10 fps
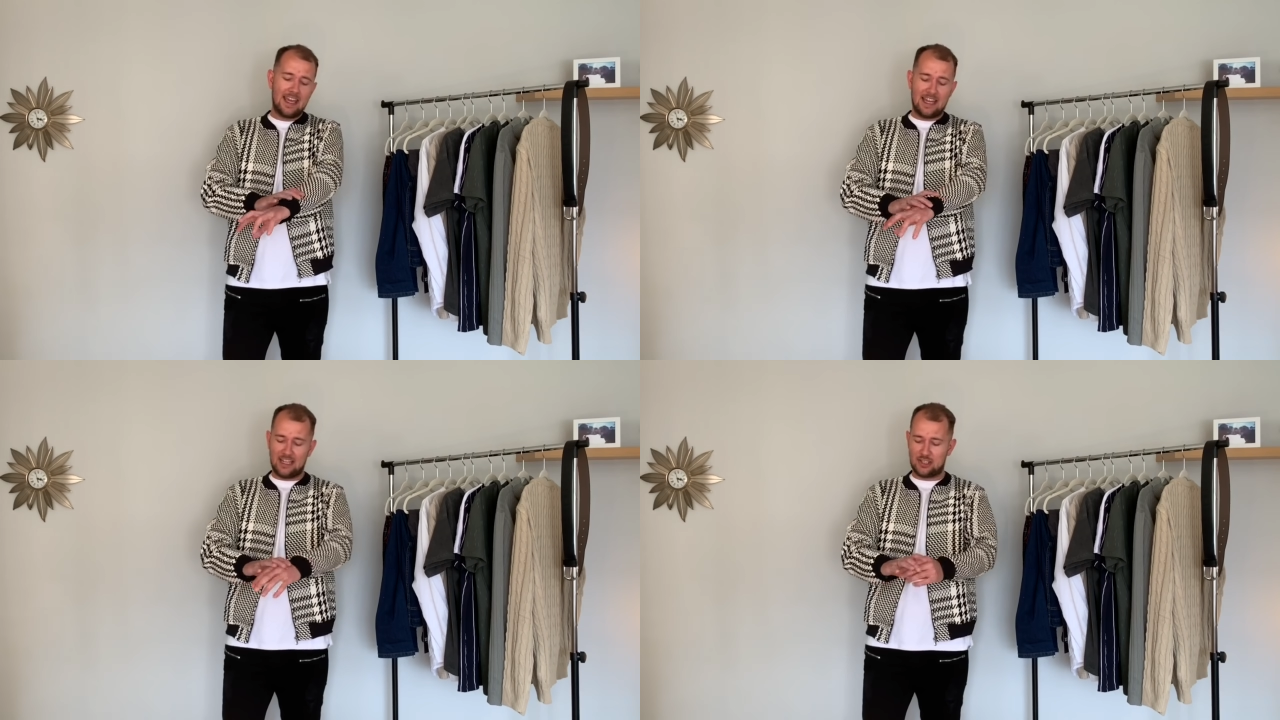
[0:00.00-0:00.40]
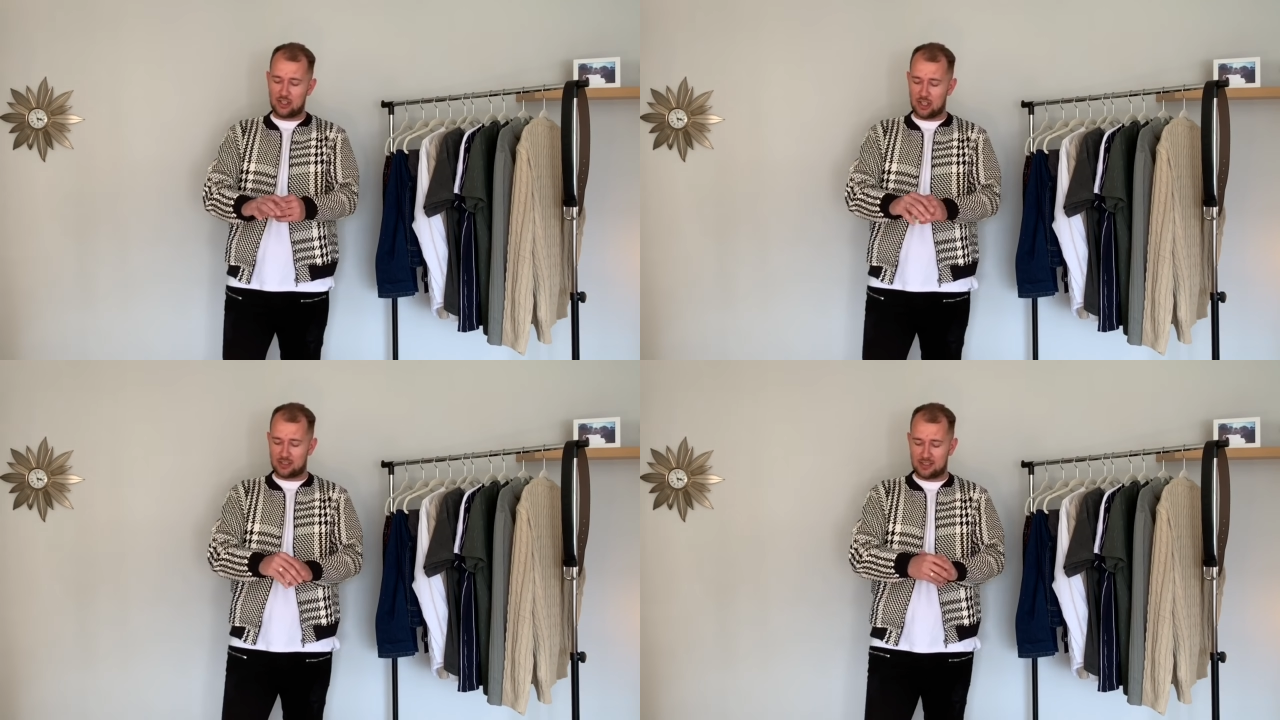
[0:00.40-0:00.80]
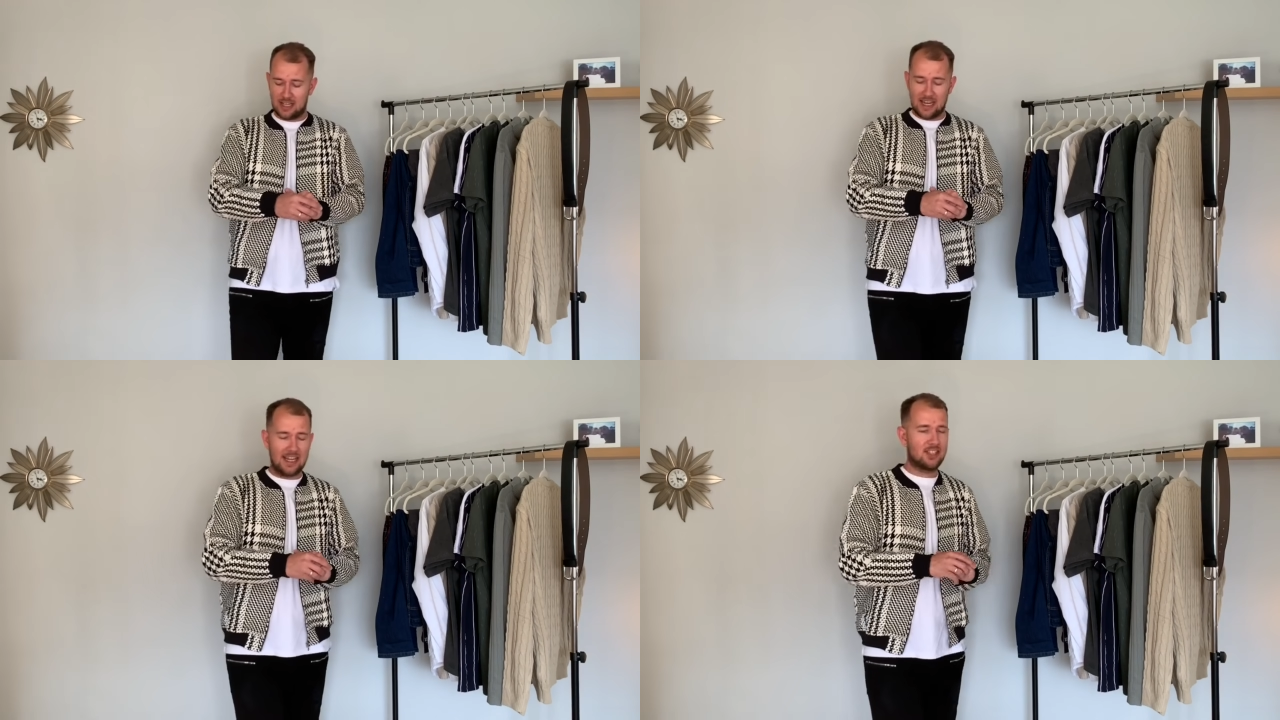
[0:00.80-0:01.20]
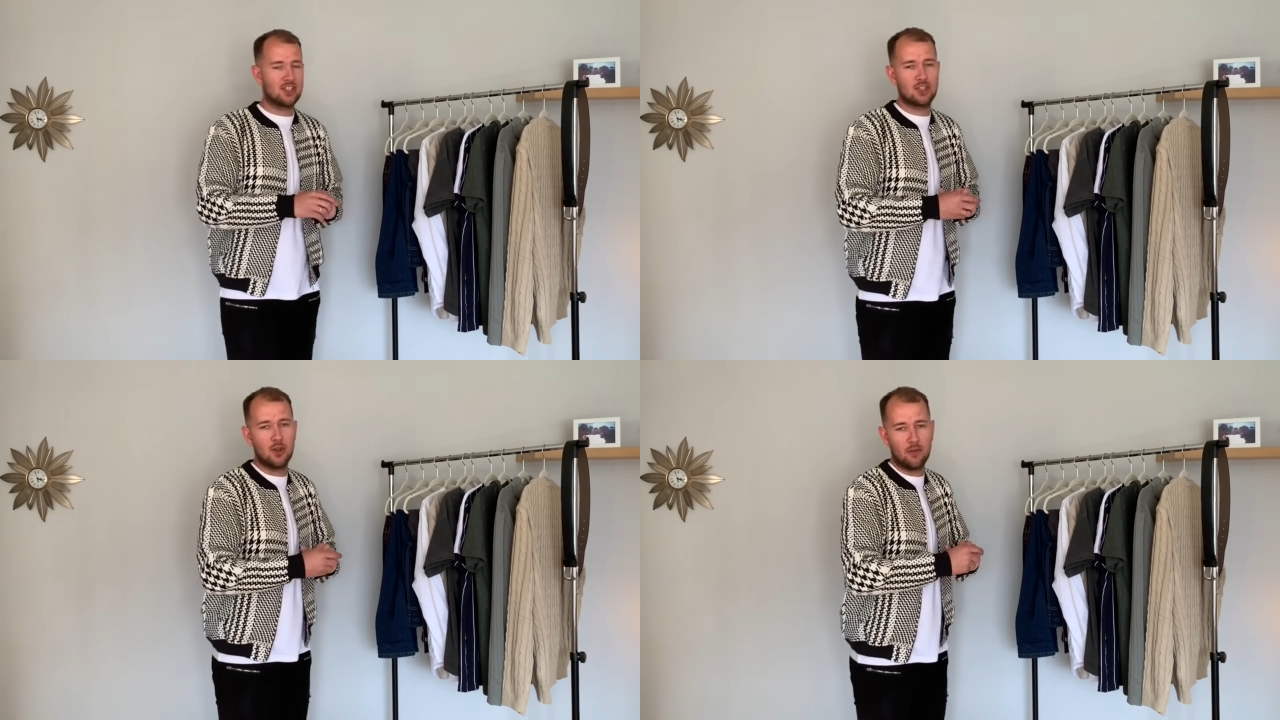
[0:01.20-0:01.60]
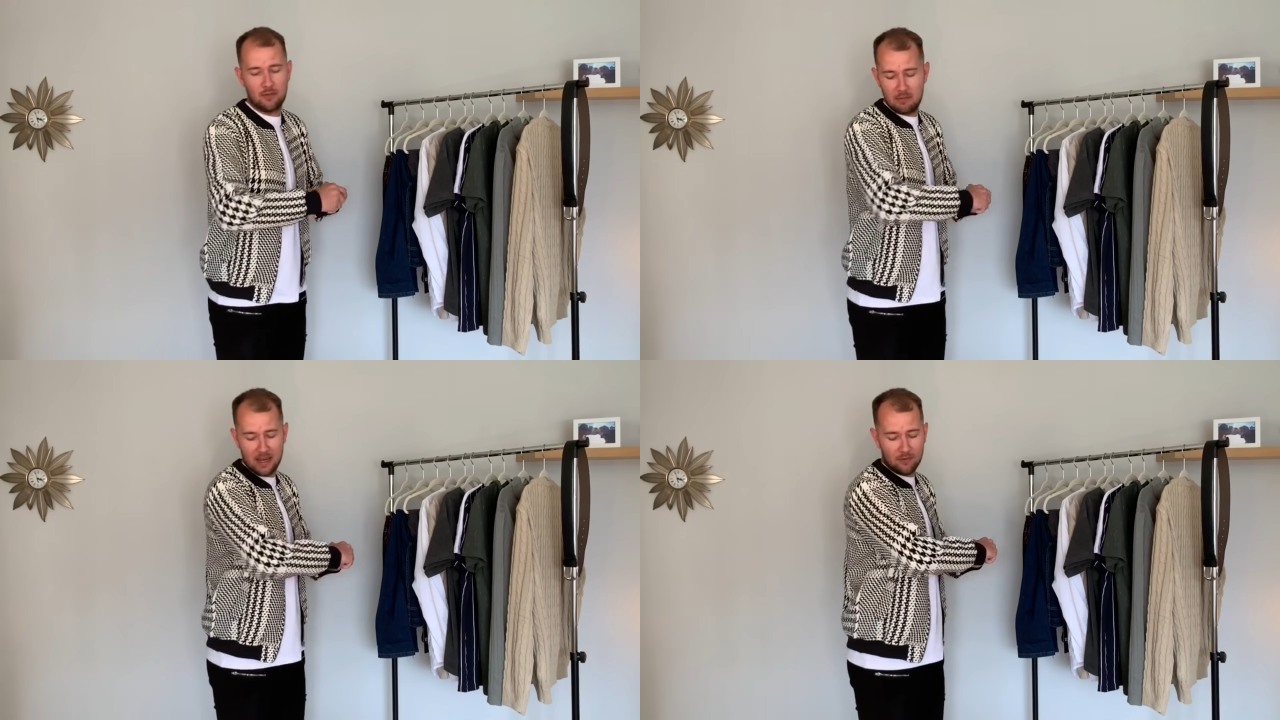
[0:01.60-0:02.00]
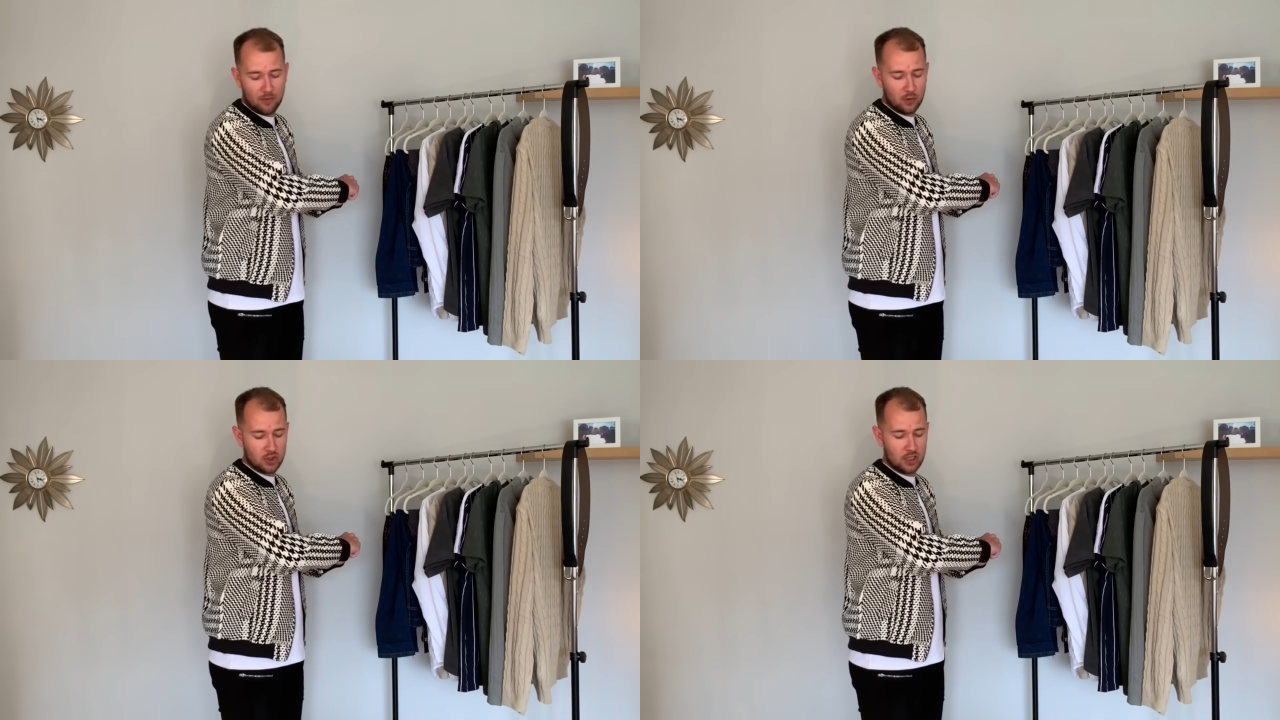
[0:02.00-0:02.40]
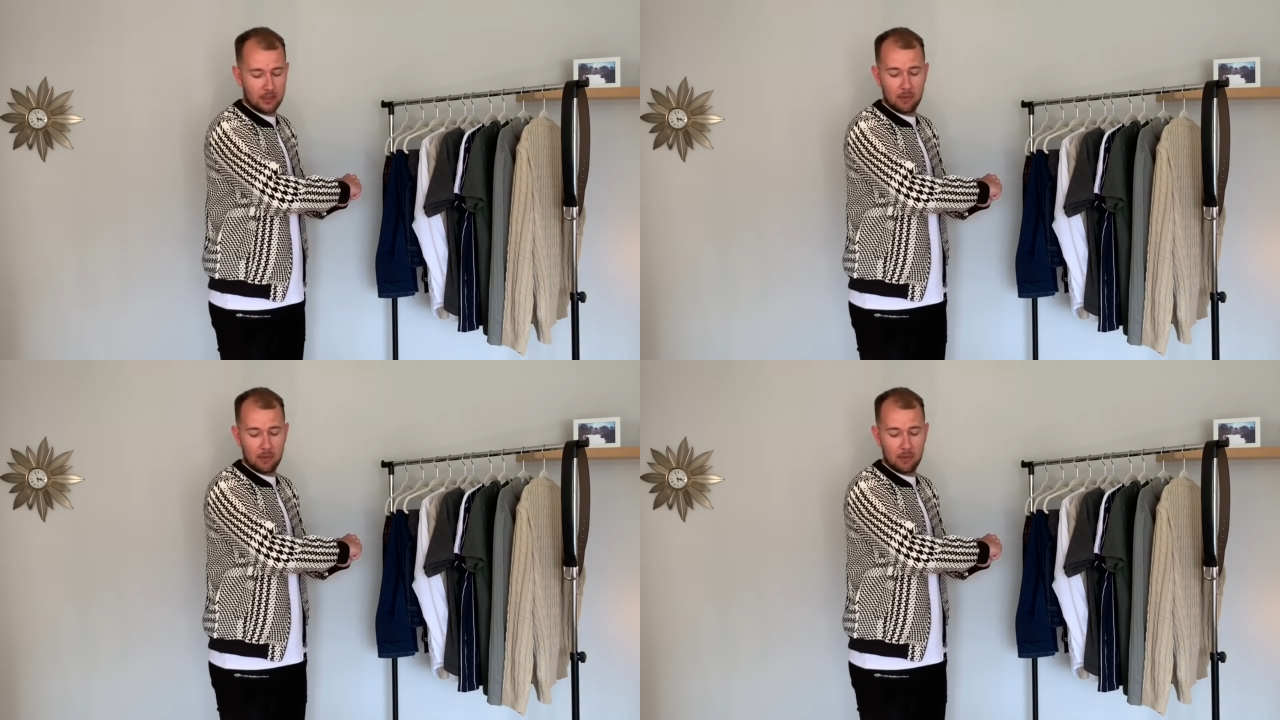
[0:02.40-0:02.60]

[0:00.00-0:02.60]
It's just not for me, unfortunately.